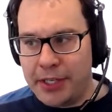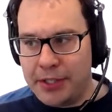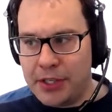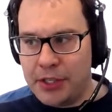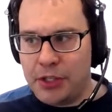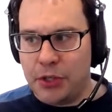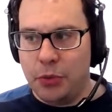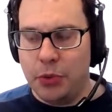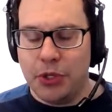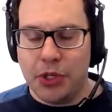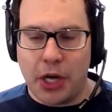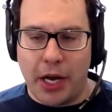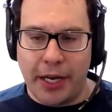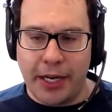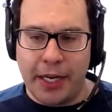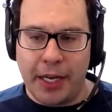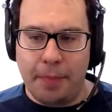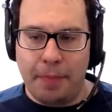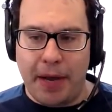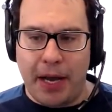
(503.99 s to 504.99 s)
since you were
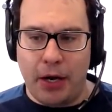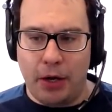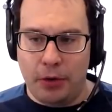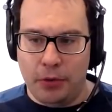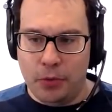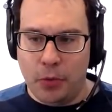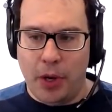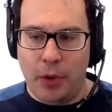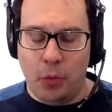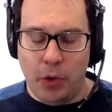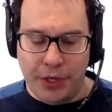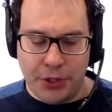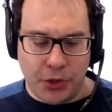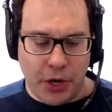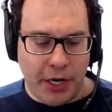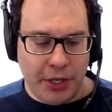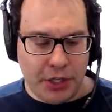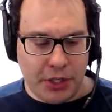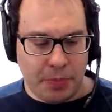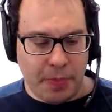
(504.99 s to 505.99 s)
talking about what
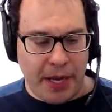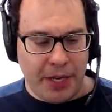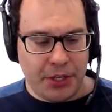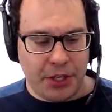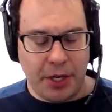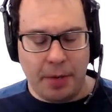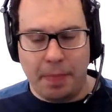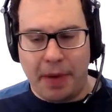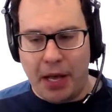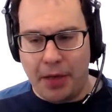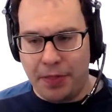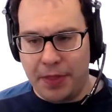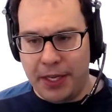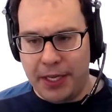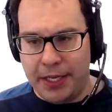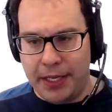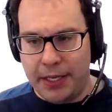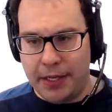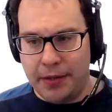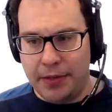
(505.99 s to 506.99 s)
Tron just mentioned about
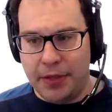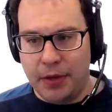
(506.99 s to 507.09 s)
the